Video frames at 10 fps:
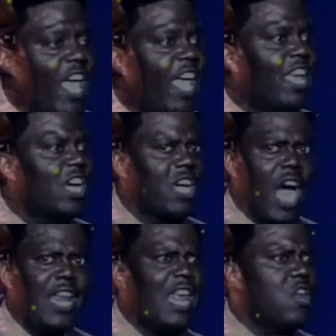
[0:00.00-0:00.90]
They hear the
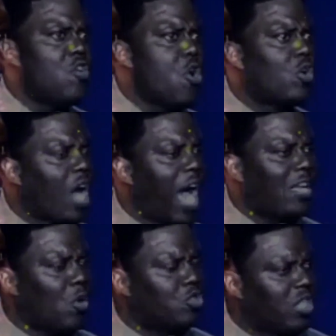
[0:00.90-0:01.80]
car. They know your
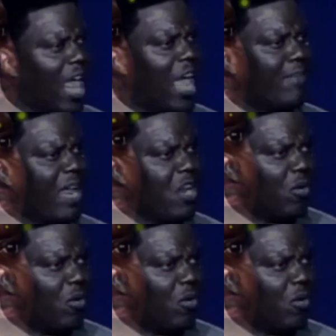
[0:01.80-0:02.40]
car door slam.